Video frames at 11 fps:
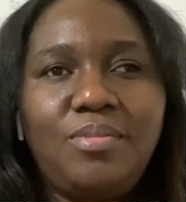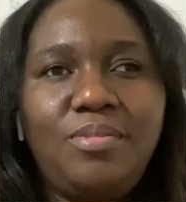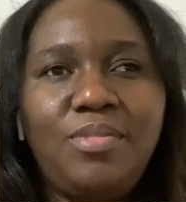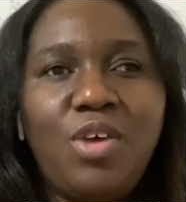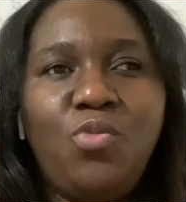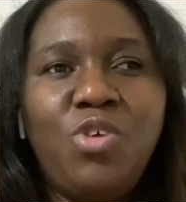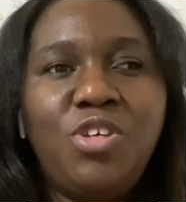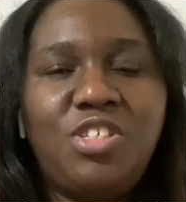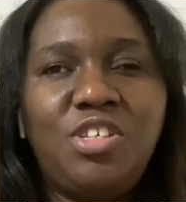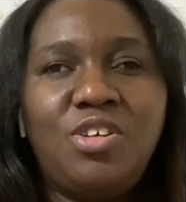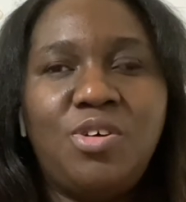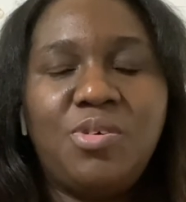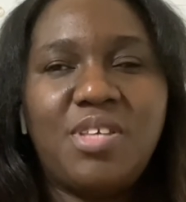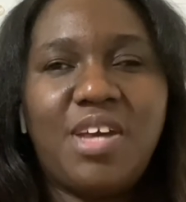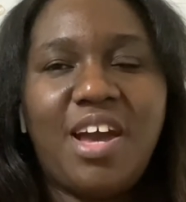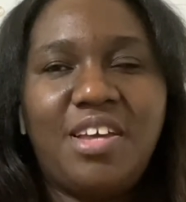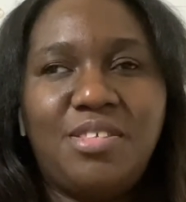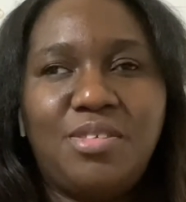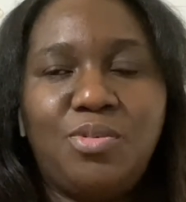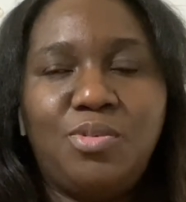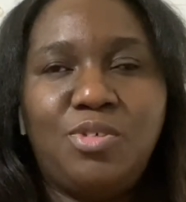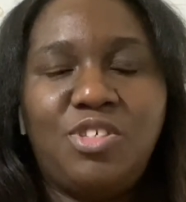When she goes to high
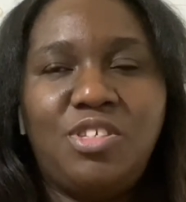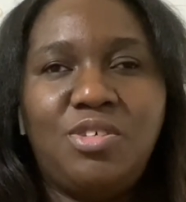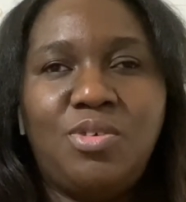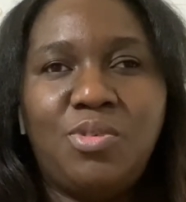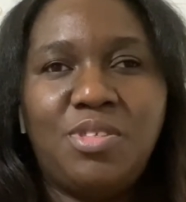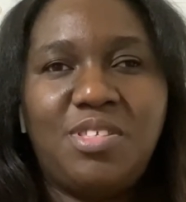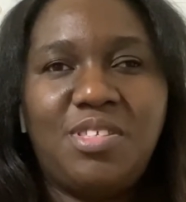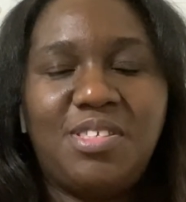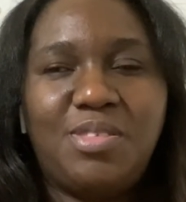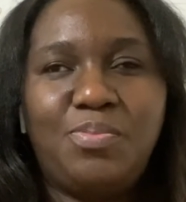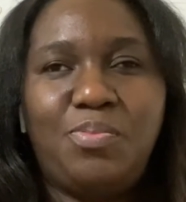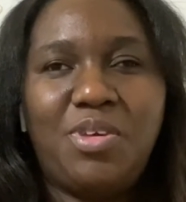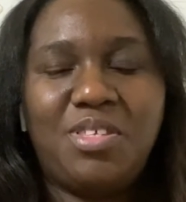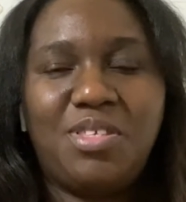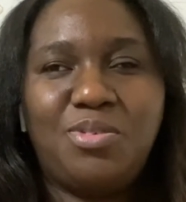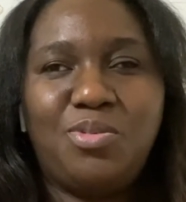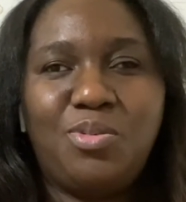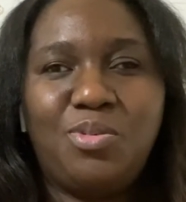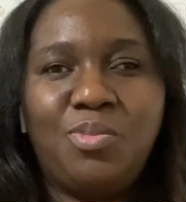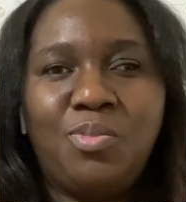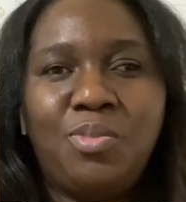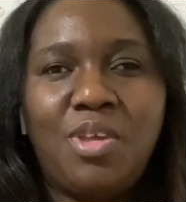school, she's going to this big school
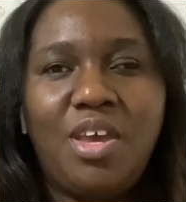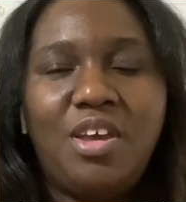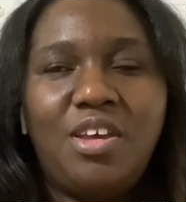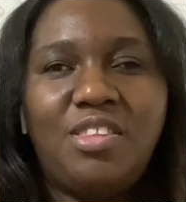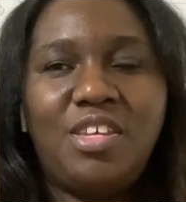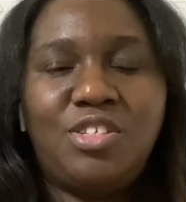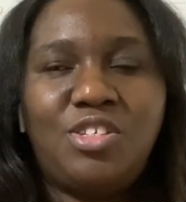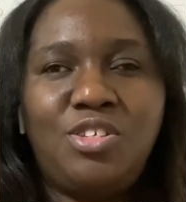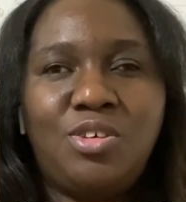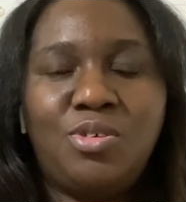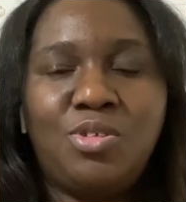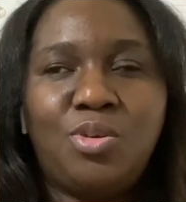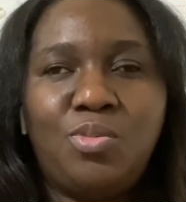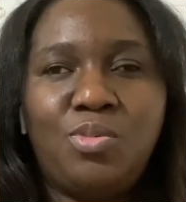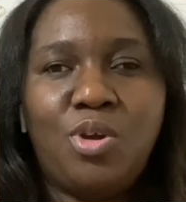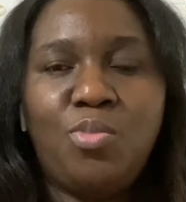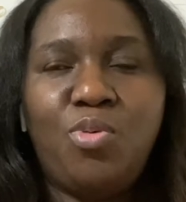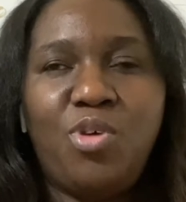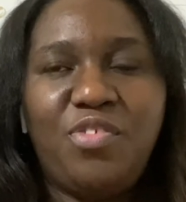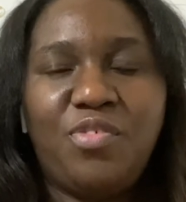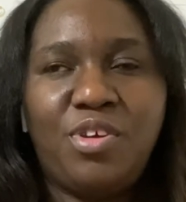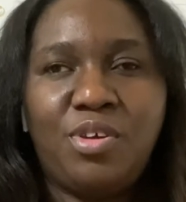that she knows her
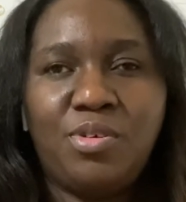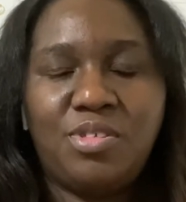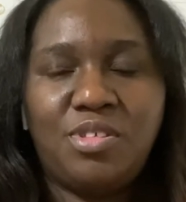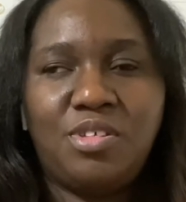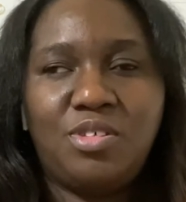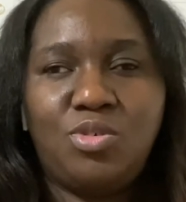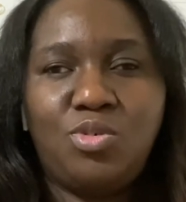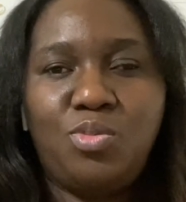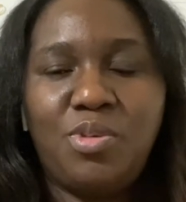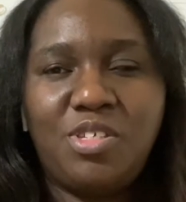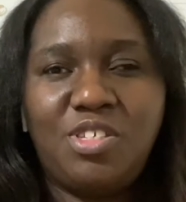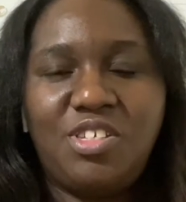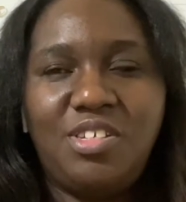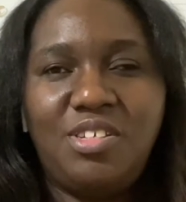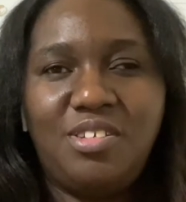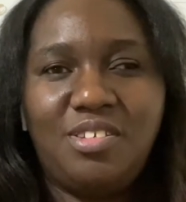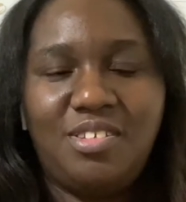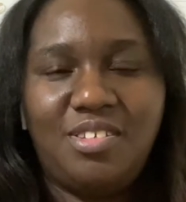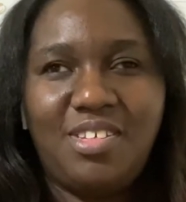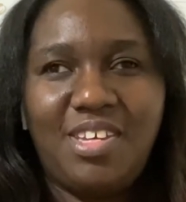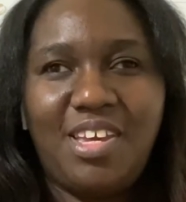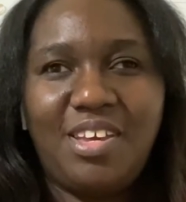boyfriend goes to this school, but she
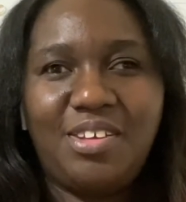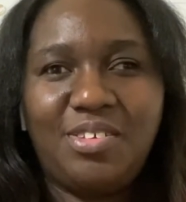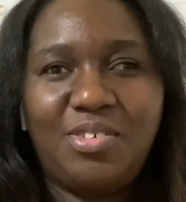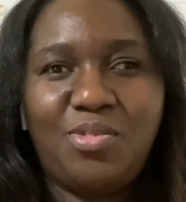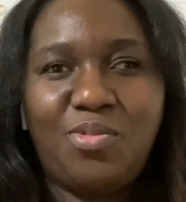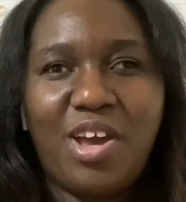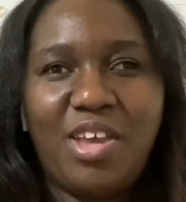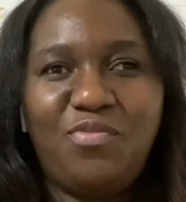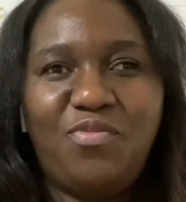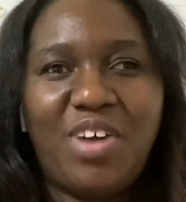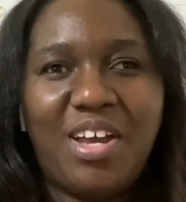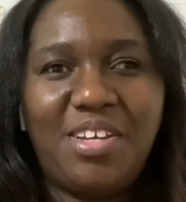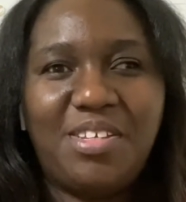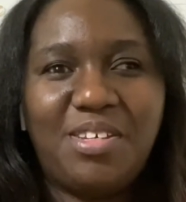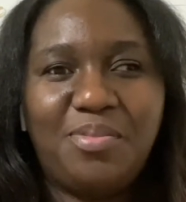can't quite find him.